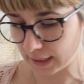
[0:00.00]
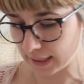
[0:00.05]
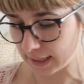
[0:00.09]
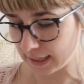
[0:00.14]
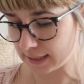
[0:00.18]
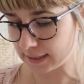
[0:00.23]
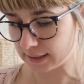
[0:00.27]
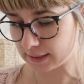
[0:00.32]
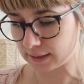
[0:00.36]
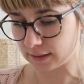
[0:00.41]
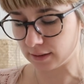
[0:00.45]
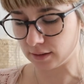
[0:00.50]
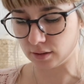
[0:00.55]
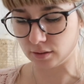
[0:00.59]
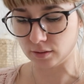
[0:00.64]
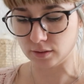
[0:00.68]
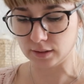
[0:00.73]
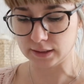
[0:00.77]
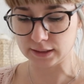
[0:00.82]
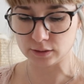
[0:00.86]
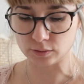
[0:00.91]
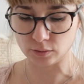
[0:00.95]
is the
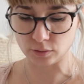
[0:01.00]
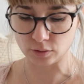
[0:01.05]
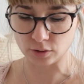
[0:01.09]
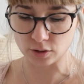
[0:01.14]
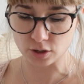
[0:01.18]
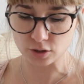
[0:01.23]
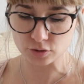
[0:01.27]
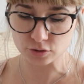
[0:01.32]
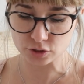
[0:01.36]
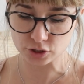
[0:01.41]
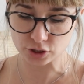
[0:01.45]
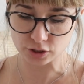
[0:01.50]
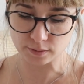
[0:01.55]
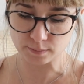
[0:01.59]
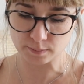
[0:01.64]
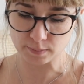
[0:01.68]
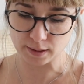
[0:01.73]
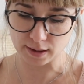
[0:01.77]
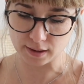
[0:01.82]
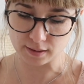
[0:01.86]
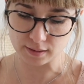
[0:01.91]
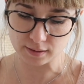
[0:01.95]
little lotion
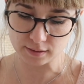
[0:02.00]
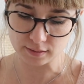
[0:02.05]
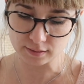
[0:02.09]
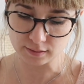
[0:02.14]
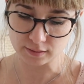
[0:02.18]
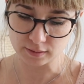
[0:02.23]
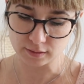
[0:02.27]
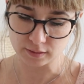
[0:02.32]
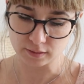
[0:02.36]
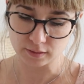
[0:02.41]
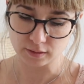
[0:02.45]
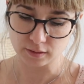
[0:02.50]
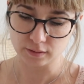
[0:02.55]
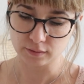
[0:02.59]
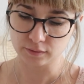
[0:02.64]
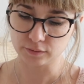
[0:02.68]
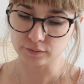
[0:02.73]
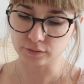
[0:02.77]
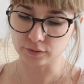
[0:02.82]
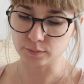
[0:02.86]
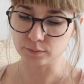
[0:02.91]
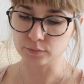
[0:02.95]
bar
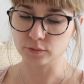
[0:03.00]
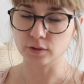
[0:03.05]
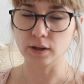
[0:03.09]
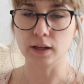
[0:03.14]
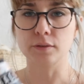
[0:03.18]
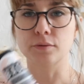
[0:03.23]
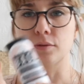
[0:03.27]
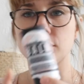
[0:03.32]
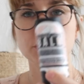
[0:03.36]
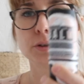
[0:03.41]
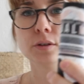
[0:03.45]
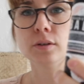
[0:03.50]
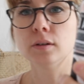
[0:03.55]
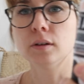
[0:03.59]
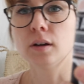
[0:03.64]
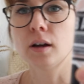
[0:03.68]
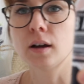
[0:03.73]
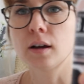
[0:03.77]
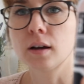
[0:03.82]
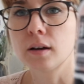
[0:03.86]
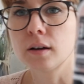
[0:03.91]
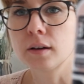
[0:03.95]
from Möel.
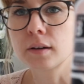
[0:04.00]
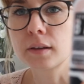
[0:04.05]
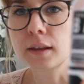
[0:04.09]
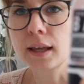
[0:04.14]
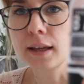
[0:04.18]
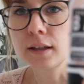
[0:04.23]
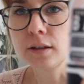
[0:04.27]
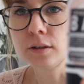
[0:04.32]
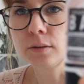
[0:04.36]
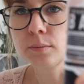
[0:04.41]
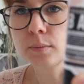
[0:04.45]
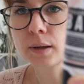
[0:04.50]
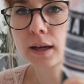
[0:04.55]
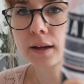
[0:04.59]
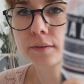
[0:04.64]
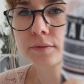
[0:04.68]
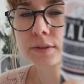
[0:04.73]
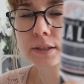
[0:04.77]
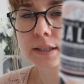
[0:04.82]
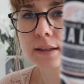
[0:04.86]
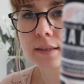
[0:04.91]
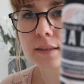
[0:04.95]
Again, you may
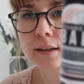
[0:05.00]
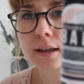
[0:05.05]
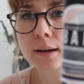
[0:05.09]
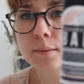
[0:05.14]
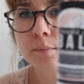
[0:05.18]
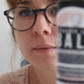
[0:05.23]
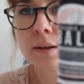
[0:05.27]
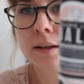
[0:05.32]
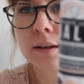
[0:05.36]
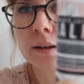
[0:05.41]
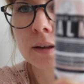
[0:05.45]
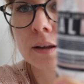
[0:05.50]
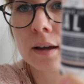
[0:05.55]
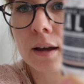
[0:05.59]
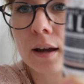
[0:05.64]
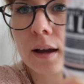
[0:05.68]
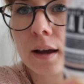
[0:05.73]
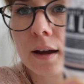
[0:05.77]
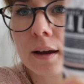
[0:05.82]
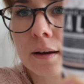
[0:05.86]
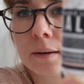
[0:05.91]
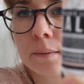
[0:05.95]
have seen them
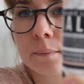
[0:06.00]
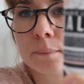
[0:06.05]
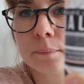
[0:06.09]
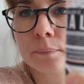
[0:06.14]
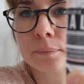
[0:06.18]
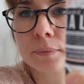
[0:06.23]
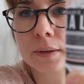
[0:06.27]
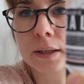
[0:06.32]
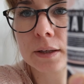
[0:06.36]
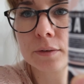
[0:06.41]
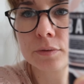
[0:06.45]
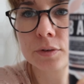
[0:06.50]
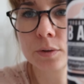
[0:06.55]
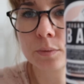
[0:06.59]
if